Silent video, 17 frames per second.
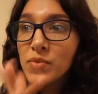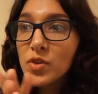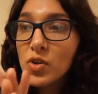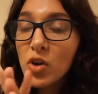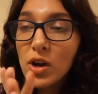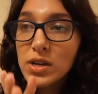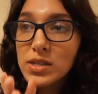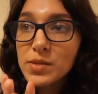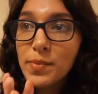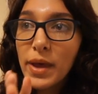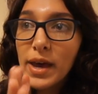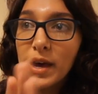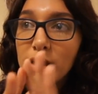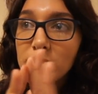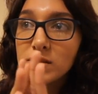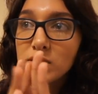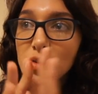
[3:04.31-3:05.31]
cross
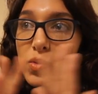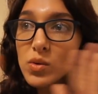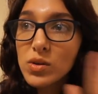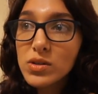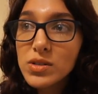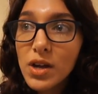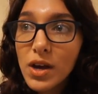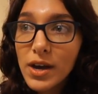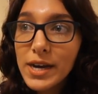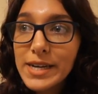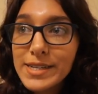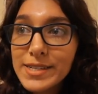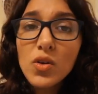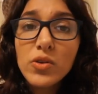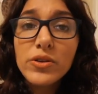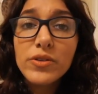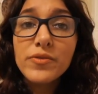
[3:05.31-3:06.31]
paths or
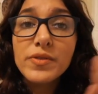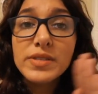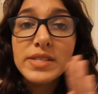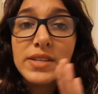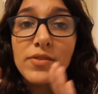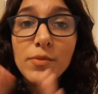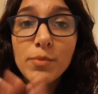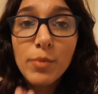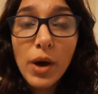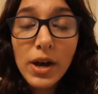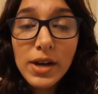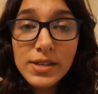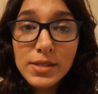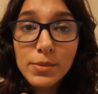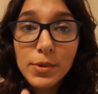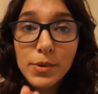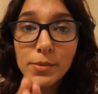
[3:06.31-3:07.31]
not, or if it's even
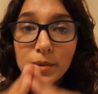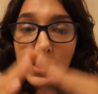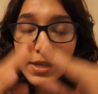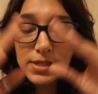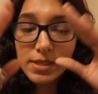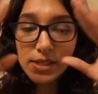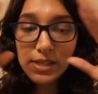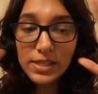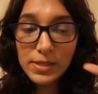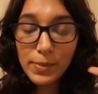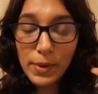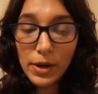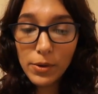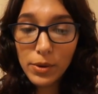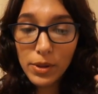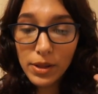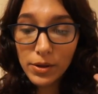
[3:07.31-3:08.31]
possible because of these
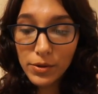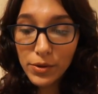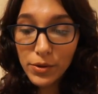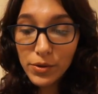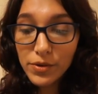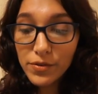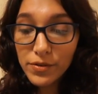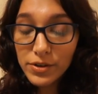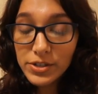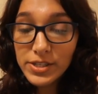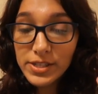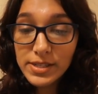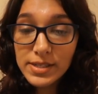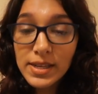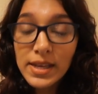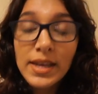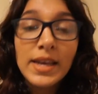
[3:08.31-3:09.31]
parallel
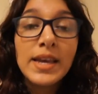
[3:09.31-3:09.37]
universes.